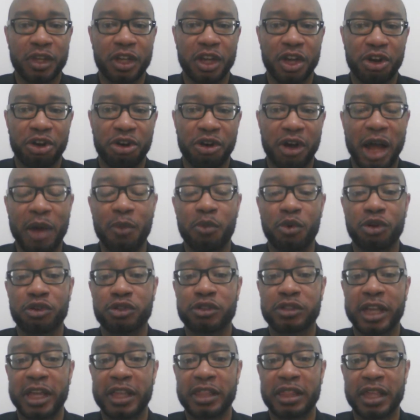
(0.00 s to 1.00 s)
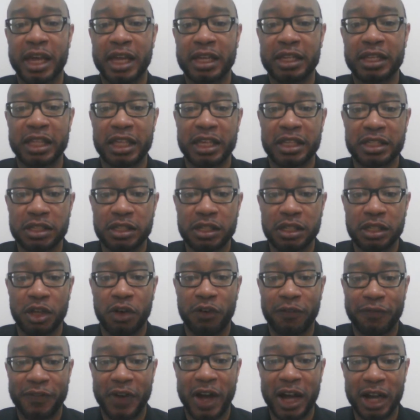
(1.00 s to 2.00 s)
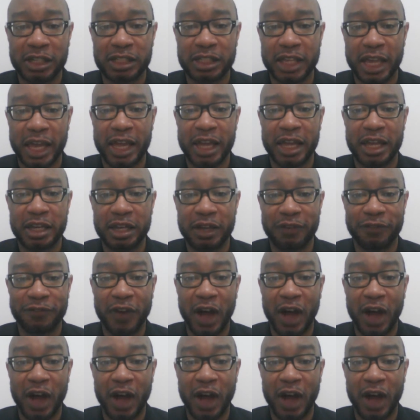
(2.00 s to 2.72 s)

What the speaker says: I will say that this, Fox and